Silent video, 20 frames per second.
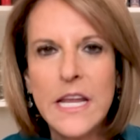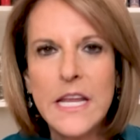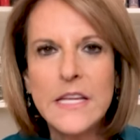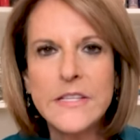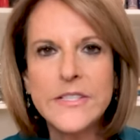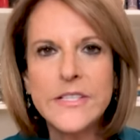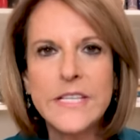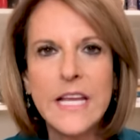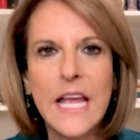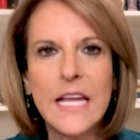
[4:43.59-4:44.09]

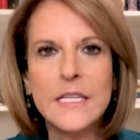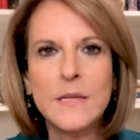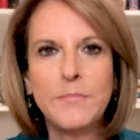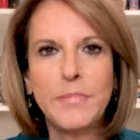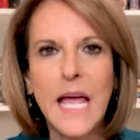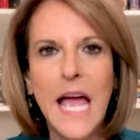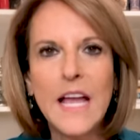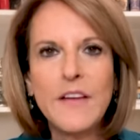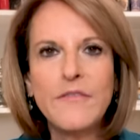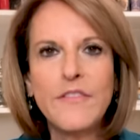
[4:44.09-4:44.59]
He is saying the
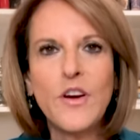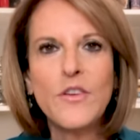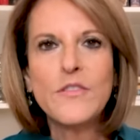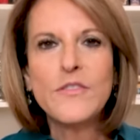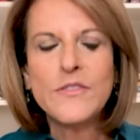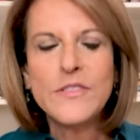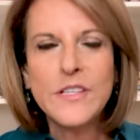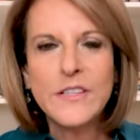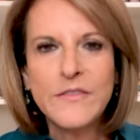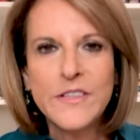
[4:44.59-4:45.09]
black
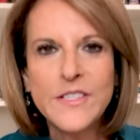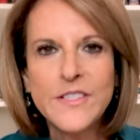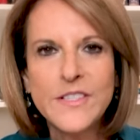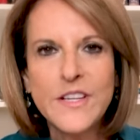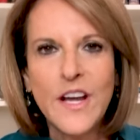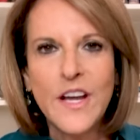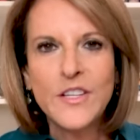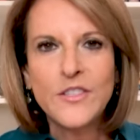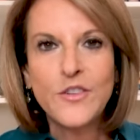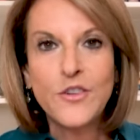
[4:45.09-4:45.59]
voters in
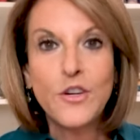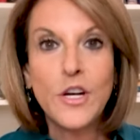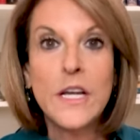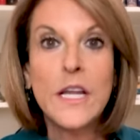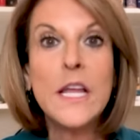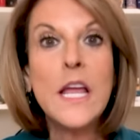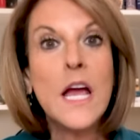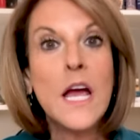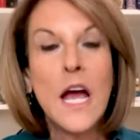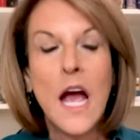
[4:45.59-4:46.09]
this
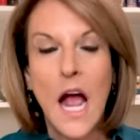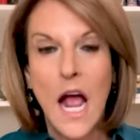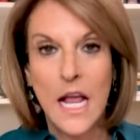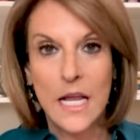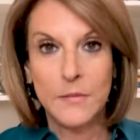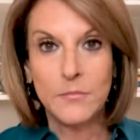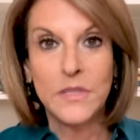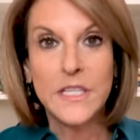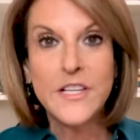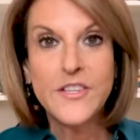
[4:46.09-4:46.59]
country,
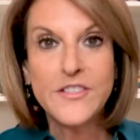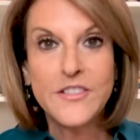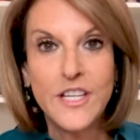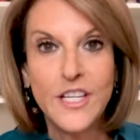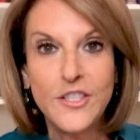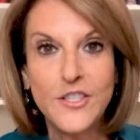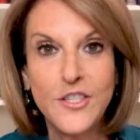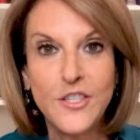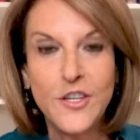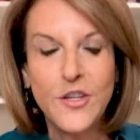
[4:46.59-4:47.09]
I am
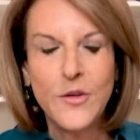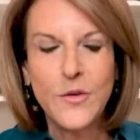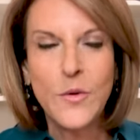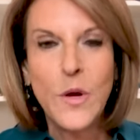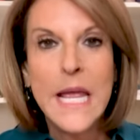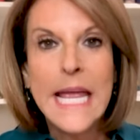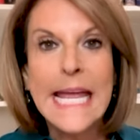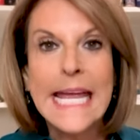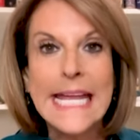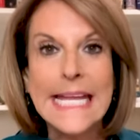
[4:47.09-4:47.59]
listening to
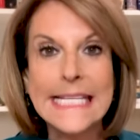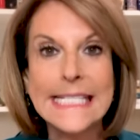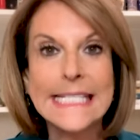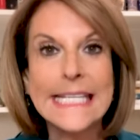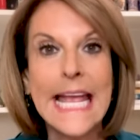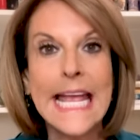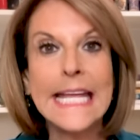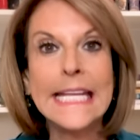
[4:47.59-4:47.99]
you. He is